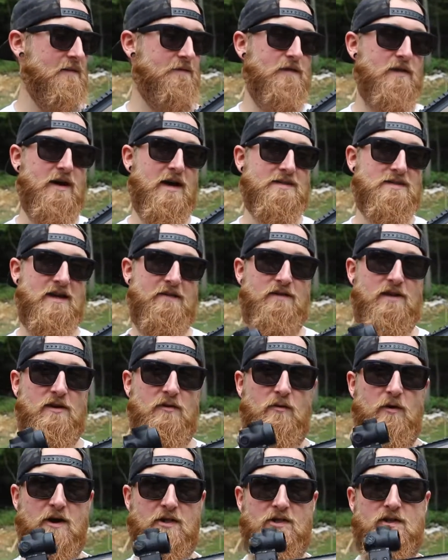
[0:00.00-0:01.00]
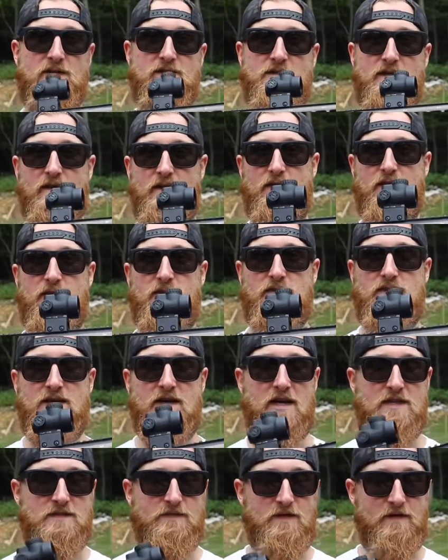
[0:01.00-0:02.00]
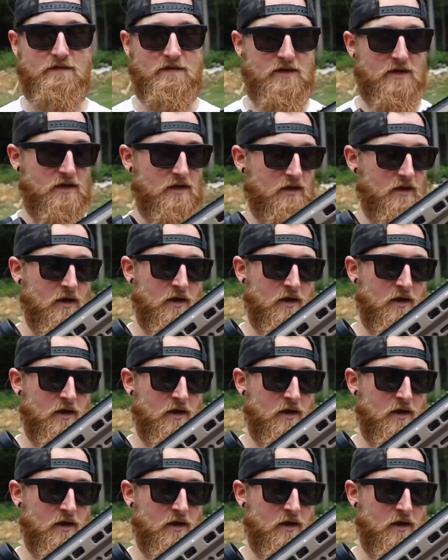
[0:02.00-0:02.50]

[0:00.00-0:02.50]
If you guys have any questions on the UTS 15,